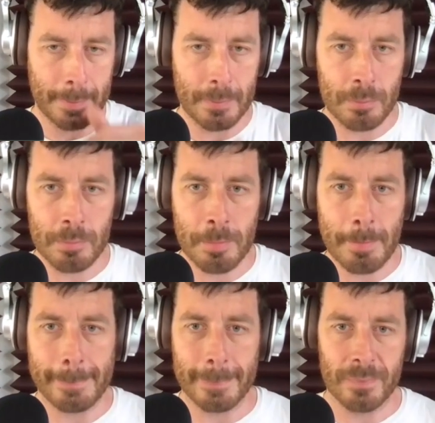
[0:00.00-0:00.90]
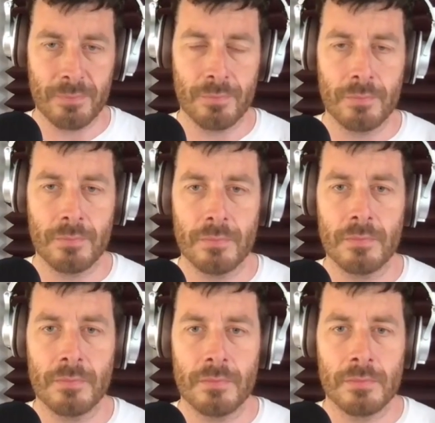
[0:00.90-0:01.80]

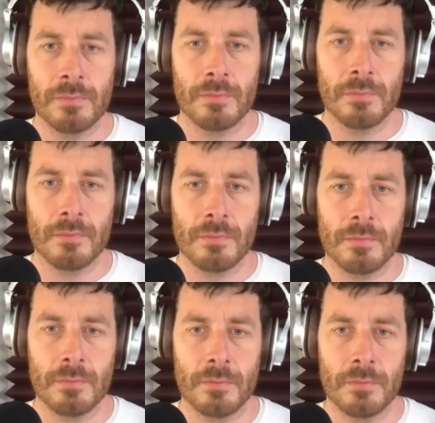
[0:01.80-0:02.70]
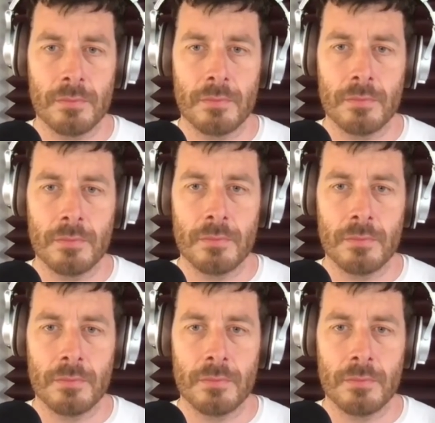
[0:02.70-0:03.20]
The person shown says nothing.